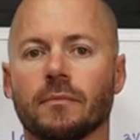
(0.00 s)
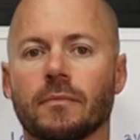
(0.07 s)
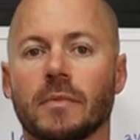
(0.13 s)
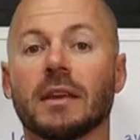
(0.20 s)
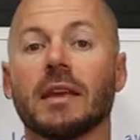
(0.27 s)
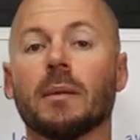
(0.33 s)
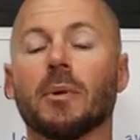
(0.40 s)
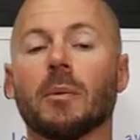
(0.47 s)

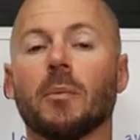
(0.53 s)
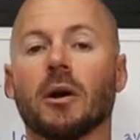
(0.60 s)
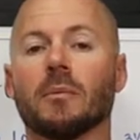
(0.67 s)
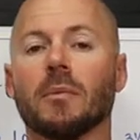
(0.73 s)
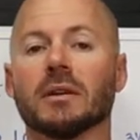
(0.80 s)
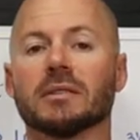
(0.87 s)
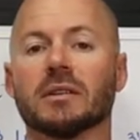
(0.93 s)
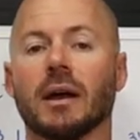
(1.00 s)
The kipping bar
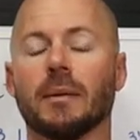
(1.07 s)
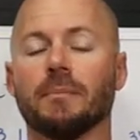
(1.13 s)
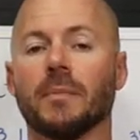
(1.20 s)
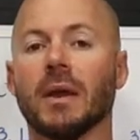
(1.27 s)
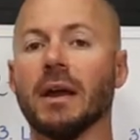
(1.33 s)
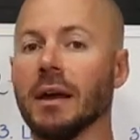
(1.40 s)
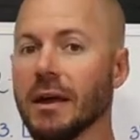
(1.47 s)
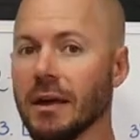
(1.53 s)
muscle up.
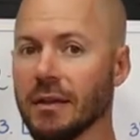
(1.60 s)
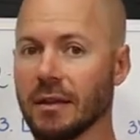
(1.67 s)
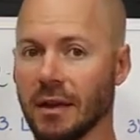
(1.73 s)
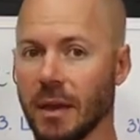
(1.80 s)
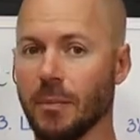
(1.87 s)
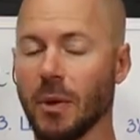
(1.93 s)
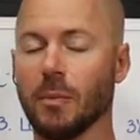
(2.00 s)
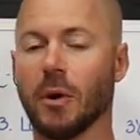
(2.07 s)
The
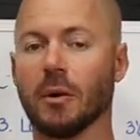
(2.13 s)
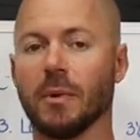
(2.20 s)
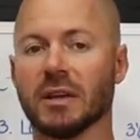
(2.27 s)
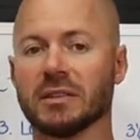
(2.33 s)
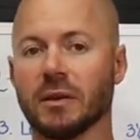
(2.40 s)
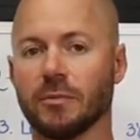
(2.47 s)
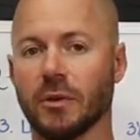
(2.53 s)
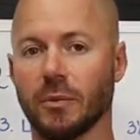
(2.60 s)
kipping bar
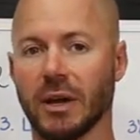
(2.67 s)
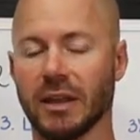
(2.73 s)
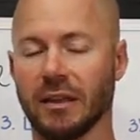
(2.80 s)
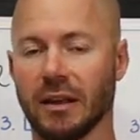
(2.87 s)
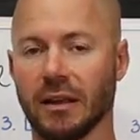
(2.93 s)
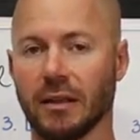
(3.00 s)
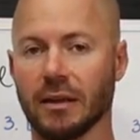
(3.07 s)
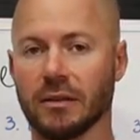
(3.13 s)
muscle up, the way
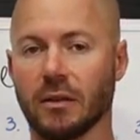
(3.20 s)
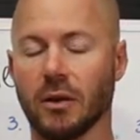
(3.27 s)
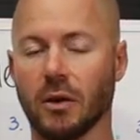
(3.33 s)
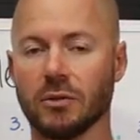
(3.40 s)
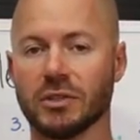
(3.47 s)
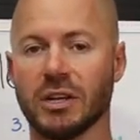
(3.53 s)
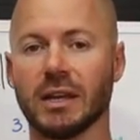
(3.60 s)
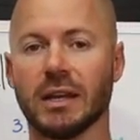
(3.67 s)
that I like to
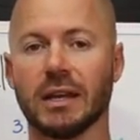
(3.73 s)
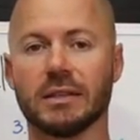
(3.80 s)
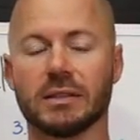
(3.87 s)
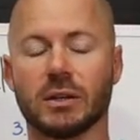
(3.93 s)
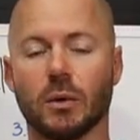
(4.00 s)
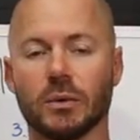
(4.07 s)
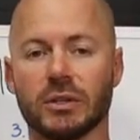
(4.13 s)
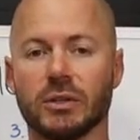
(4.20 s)
coach it, is
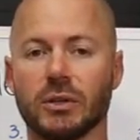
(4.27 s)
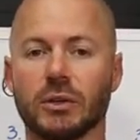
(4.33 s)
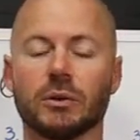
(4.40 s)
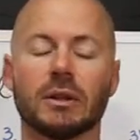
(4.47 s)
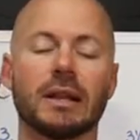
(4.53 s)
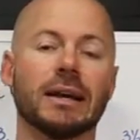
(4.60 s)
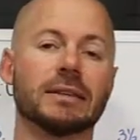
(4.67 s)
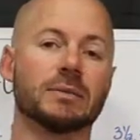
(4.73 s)
going to
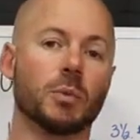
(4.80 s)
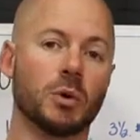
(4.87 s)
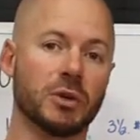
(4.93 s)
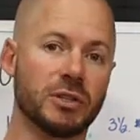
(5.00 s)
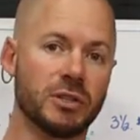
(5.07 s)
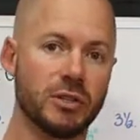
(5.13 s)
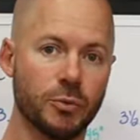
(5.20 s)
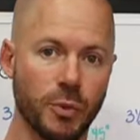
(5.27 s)
utilize more
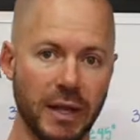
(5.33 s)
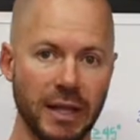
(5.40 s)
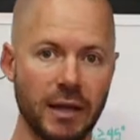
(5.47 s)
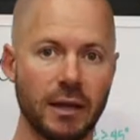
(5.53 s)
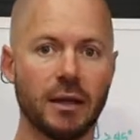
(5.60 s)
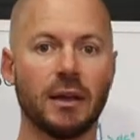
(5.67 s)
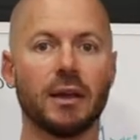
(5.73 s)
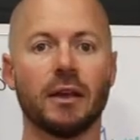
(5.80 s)

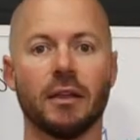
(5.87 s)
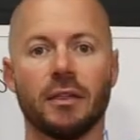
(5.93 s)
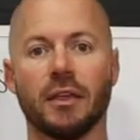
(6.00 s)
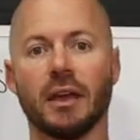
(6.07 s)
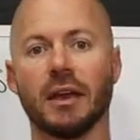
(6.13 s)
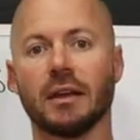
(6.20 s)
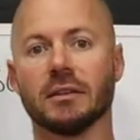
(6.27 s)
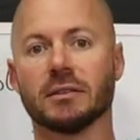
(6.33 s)
swing
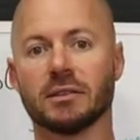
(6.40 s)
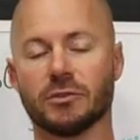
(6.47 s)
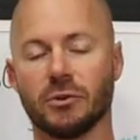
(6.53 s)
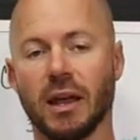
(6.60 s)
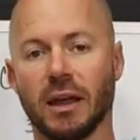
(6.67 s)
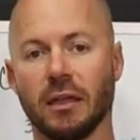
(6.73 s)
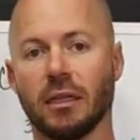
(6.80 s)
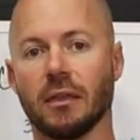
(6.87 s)
than
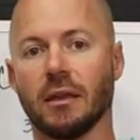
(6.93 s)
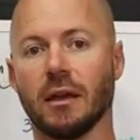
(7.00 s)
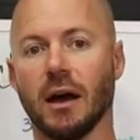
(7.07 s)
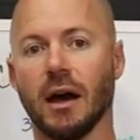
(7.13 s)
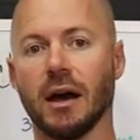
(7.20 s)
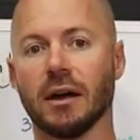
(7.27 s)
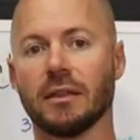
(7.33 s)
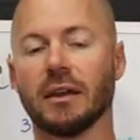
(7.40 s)
strength.
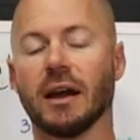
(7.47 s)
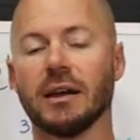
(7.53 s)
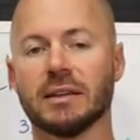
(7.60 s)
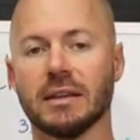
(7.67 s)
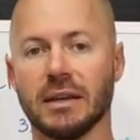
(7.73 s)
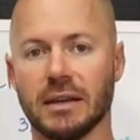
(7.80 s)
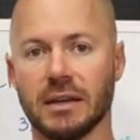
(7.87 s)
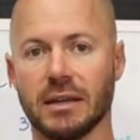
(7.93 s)
The
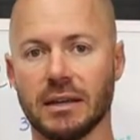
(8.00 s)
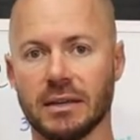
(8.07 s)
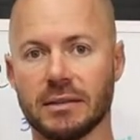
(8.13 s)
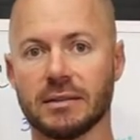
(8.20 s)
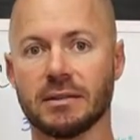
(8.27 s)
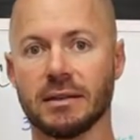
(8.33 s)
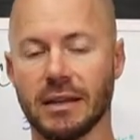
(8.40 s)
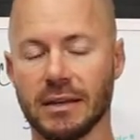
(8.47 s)
idea
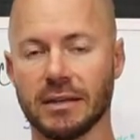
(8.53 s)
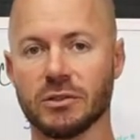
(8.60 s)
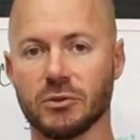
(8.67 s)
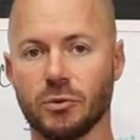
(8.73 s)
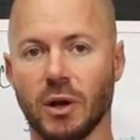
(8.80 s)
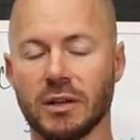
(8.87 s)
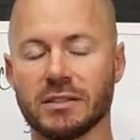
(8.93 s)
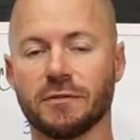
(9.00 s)
is it is
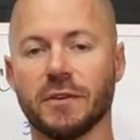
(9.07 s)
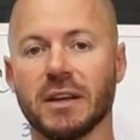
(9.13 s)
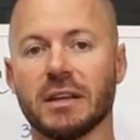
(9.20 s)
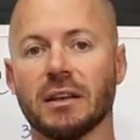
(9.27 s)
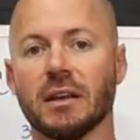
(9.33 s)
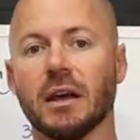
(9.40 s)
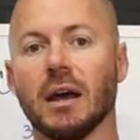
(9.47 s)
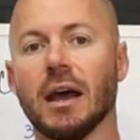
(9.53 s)
CrossFit.
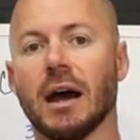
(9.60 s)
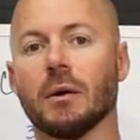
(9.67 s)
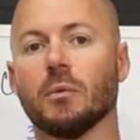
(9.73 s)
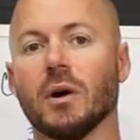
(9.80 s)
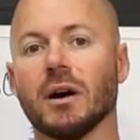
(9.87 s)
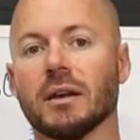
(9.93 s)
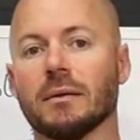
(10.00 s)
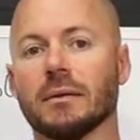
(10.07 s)
I
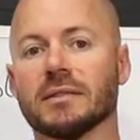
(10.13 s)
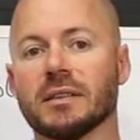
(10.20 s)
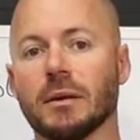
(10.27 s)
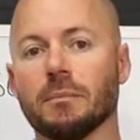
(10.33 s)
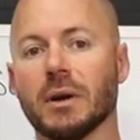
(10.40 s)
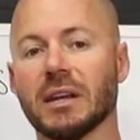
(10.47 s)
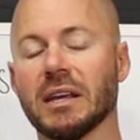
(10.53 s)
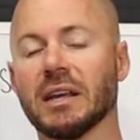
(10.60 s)
want
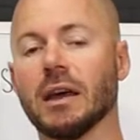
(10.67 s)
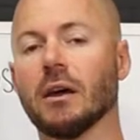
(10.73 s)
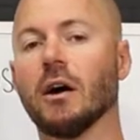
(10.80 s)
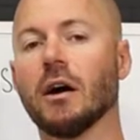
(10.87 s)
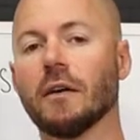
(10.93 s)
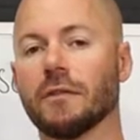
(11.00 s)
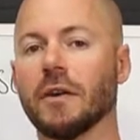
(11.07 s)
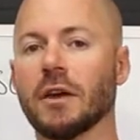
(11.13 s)
somebody to get
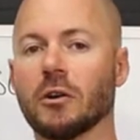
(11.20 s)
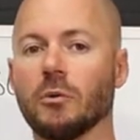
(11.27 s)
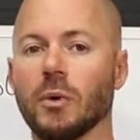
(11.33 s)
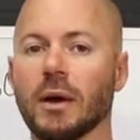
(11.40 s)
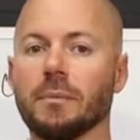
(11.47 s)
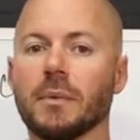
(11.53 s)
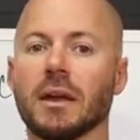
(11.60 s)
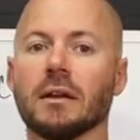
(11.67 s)
off the
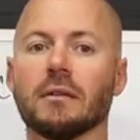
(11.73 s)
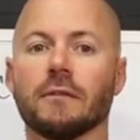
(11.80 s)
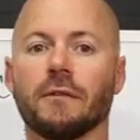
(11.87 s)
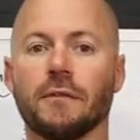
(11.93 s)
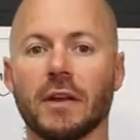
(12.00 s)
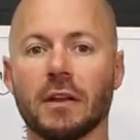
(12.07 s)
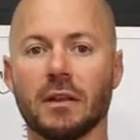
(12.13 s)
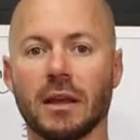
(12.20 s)
equipment
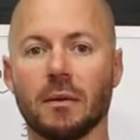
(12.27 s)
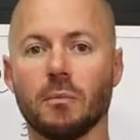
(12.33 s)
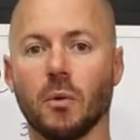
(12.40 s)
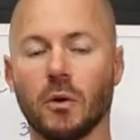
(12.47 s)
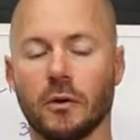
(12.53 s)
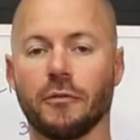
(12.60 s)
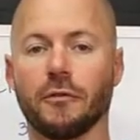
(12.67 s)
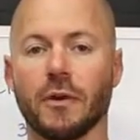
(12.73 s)
feeling
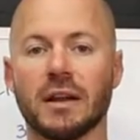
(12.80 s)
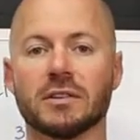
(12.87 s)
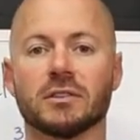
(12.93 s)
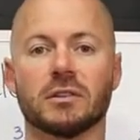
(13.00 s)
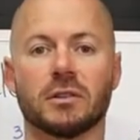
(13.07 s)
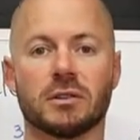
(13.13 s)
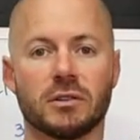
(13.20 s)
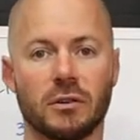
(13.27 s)
more
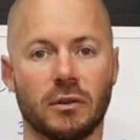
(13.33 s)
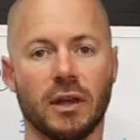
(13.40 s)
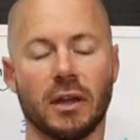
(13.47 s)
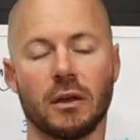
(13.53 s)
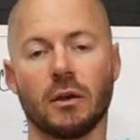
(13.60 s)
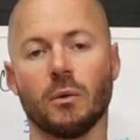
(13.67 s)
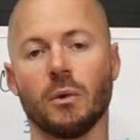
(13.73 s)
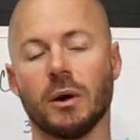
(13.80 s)
fresh so they
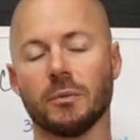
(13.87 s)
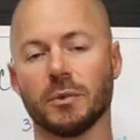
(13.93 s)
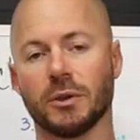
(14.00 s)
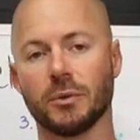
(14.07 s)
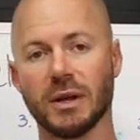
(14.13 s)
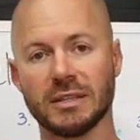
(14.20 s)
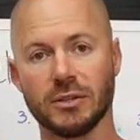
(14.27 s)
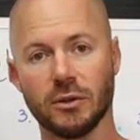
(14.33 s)
can go on with the
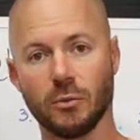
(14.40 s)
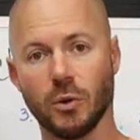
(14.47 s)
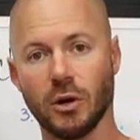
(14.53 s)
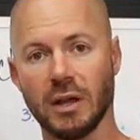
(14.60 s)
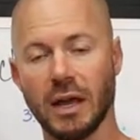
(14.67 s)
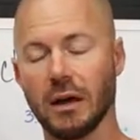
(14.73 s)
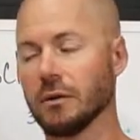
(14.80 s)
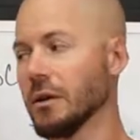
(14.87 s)
rest of their
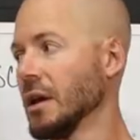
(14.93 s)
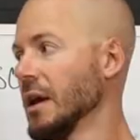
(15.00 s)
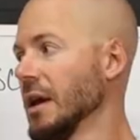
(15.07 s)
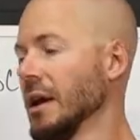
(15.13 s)
workout.